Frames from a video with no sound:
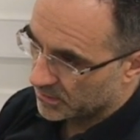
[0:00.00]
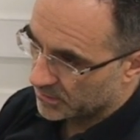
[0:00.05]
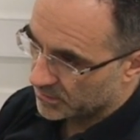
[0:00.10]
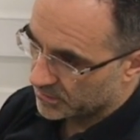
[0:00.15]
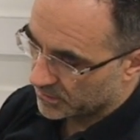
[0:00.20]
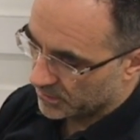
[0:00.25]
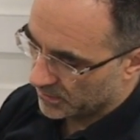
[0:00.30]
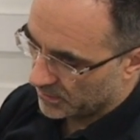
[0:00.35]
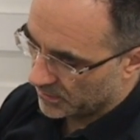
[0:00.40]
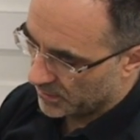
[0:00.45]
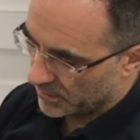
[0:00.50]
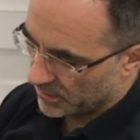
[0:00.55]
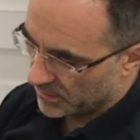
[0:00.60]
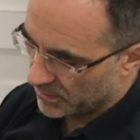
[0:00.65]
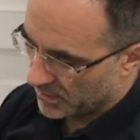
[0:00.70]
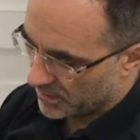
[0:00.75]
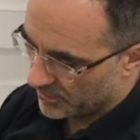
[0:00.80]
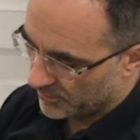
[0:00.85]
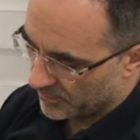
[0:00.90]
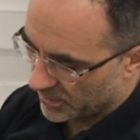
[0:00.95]
So you need
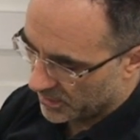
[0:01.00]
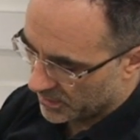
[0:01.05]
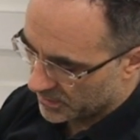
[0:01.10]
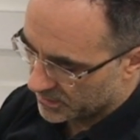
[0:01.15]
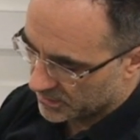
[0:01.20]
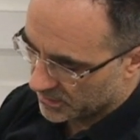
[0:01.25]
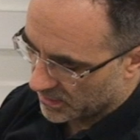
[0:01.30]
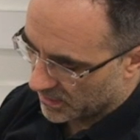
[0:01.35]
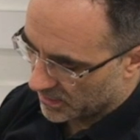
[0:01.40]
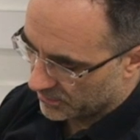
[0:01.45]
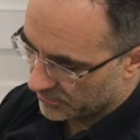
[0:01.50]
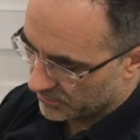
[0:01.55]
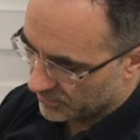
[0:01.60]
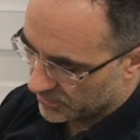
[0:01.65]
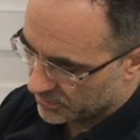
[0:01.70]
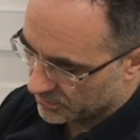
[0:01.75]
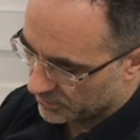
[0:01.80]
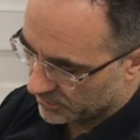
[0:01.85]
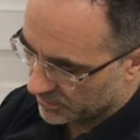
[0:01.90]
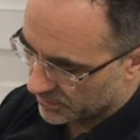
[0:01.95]
an MRI scan
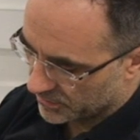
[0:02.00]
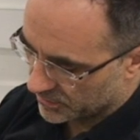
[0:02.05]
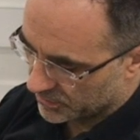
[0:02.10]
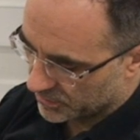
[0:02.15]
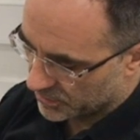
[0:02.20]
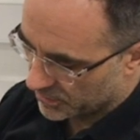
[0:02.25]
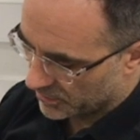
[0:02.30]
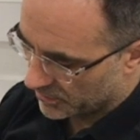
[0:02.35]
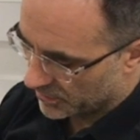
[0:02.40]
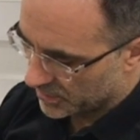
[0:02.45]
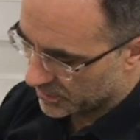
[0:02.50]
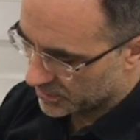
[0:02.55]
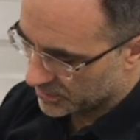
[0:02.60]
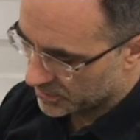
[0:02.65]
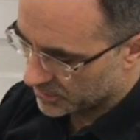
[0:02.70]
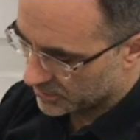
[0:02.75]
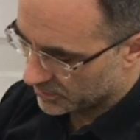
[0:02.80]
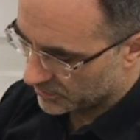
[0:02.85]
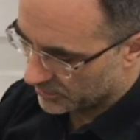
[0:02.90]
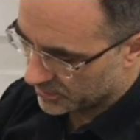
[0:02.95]
which will show
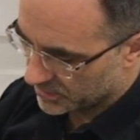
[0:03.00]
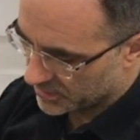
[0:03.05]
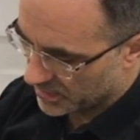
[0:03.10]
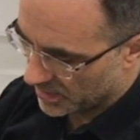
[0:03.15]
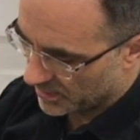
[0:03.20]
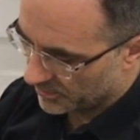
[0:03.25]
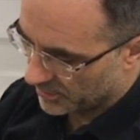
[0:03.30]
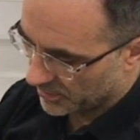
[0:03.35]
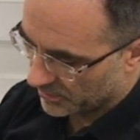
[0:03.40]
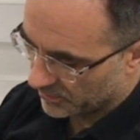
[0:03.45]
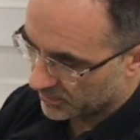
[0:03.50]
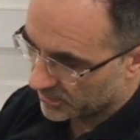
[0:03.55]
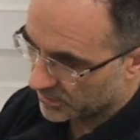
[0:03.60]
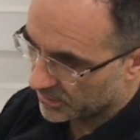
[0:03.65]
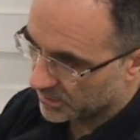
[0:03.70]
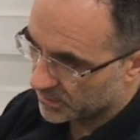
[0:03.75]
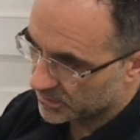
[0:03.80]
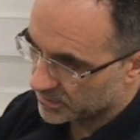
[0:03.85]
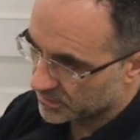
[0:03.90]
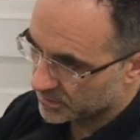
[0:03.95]
us what's happening with the
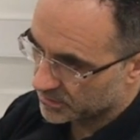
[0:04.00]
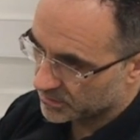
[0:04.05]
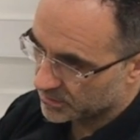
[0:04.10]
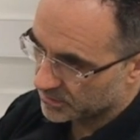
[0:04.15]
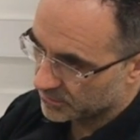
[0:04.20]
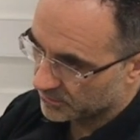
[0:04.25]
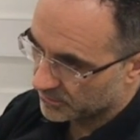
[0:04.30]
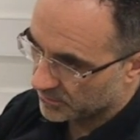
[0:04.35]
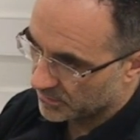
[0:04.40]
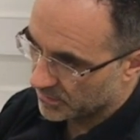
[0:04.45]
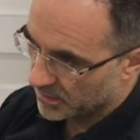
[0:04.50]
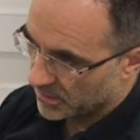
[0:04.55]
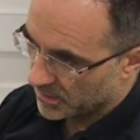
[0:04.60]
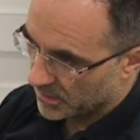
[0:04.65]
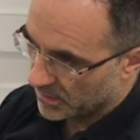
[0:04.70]
discs, mm-hmm.